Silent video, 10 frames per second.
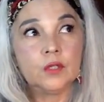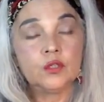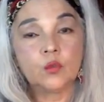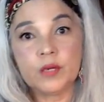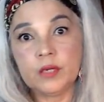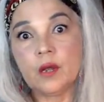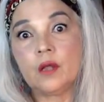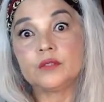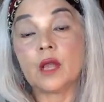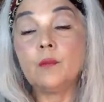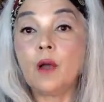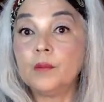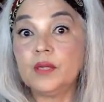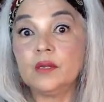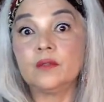$20. I bought
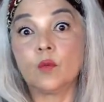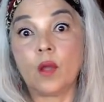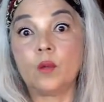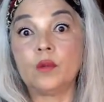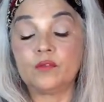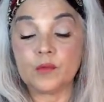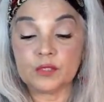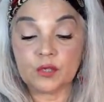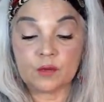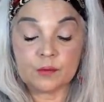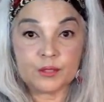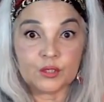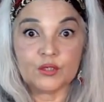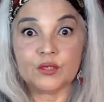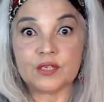me another white one for my daughter. Remember I
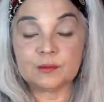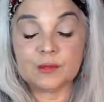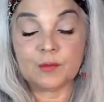told you guys my